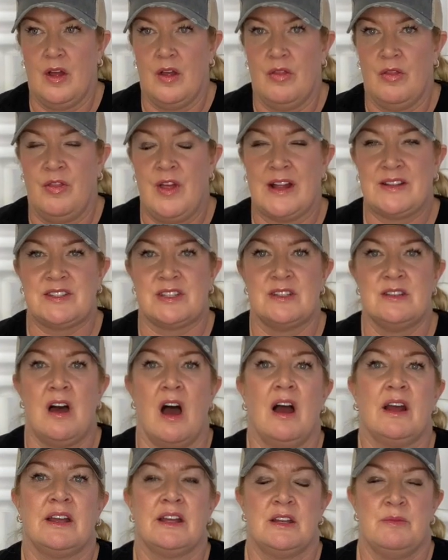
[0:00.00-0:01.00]
that's
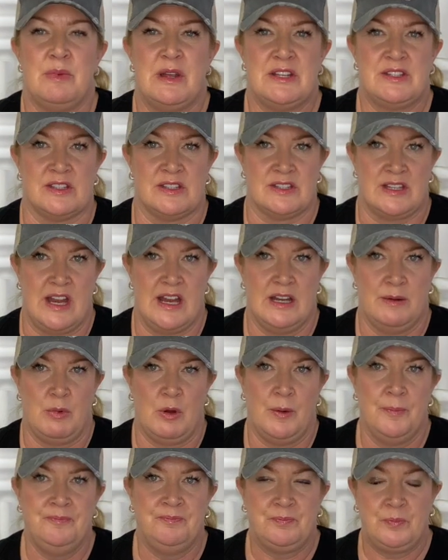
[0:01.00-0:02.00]
not going to be
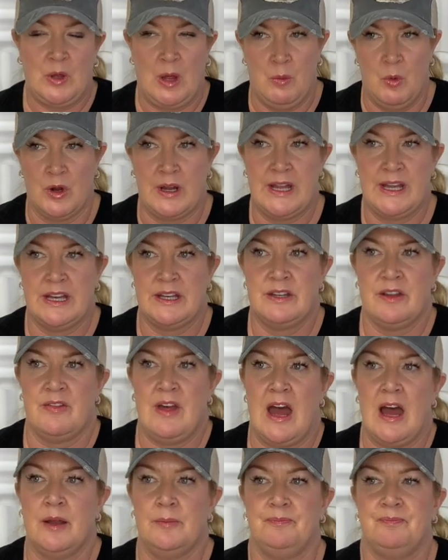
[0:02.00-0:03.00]
sustainable, and we'll get into
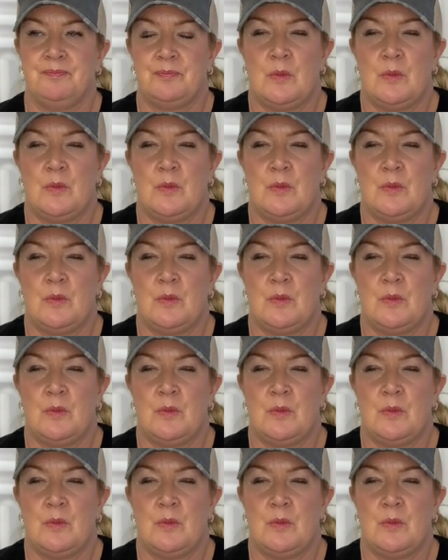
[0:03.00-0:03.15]
that.